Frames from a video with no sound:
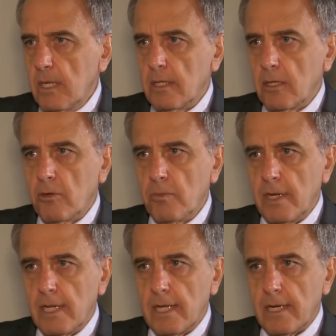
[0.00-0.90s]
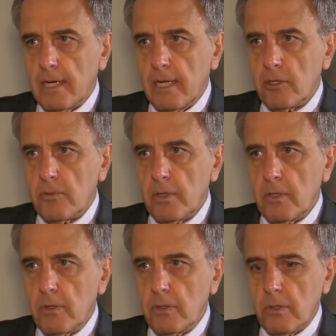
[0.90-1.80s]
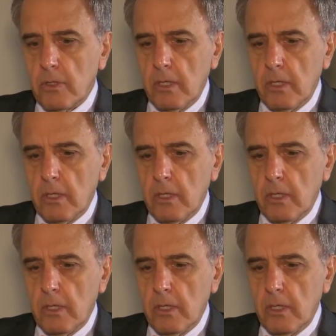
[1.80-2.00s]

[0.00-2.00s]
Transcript: in the ecumenical relation, because